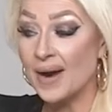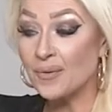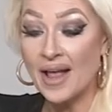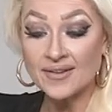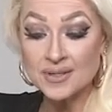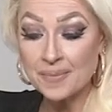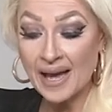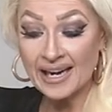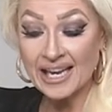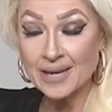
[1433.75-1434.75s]
We'll have some
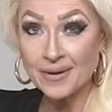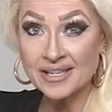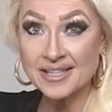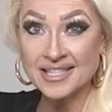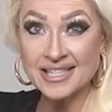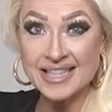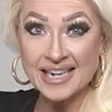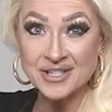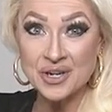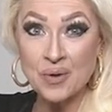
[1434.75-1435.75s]
Paraibas. This is that
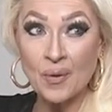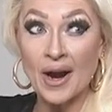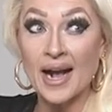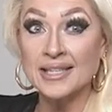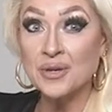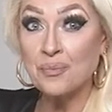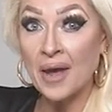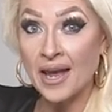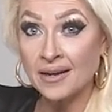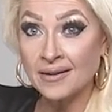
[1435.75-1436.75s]
stone where it hasn't
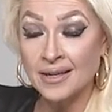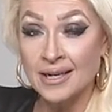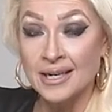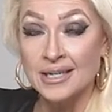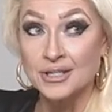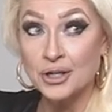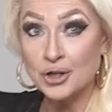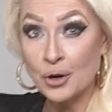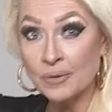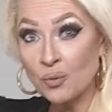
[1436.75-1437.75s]
been
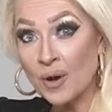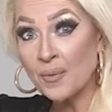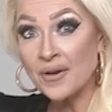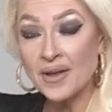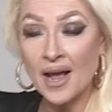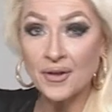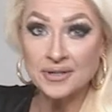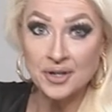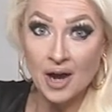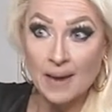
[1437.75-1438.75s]
determined one way or the other. Is
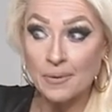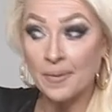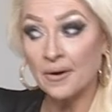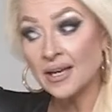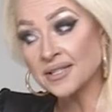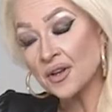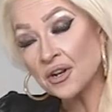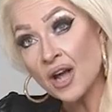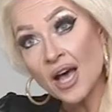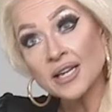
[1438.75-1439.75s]
it copper bearing? Is it not?